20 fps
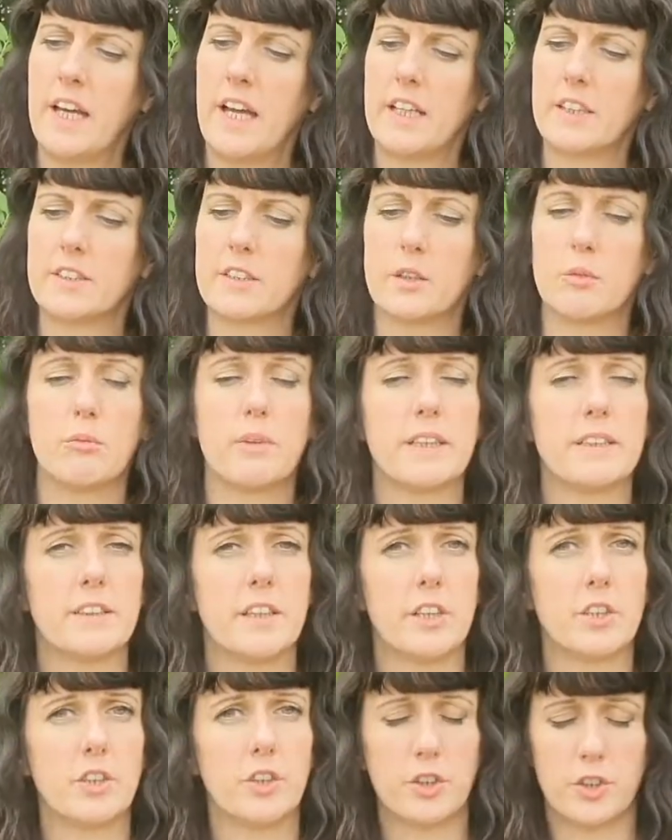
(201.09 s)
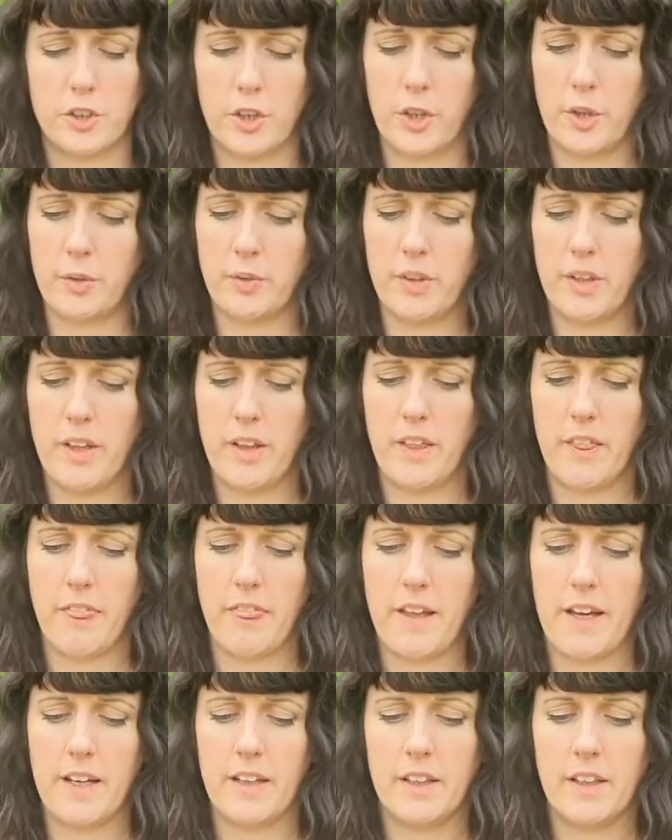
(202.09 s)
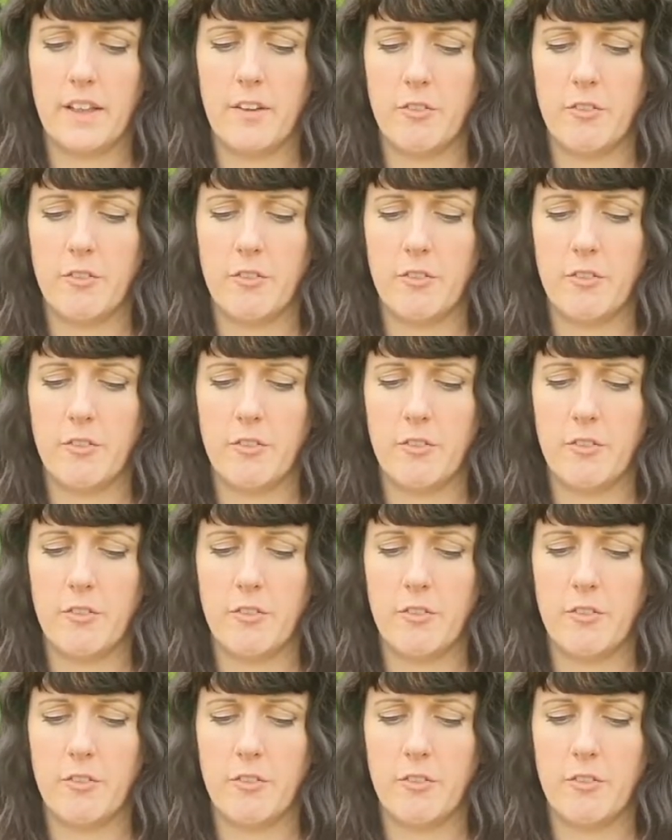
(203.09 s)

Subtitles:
and some research has shown that